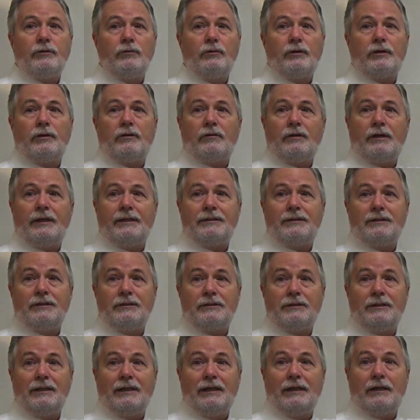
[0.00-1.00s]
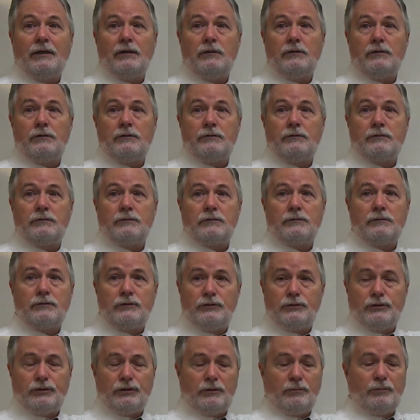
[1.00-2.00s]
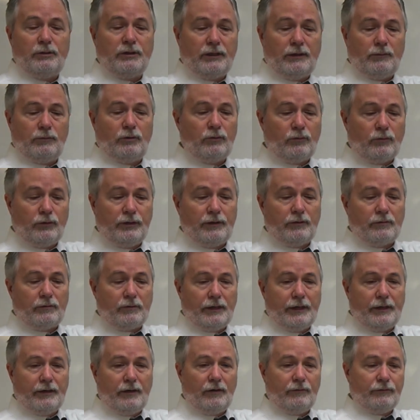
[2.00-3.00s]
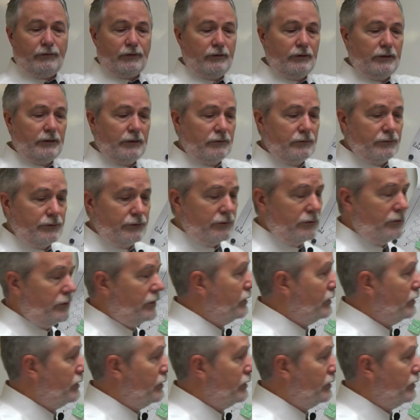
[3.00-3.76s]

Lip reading: want to write this down. You should have been able to read it right off your notes.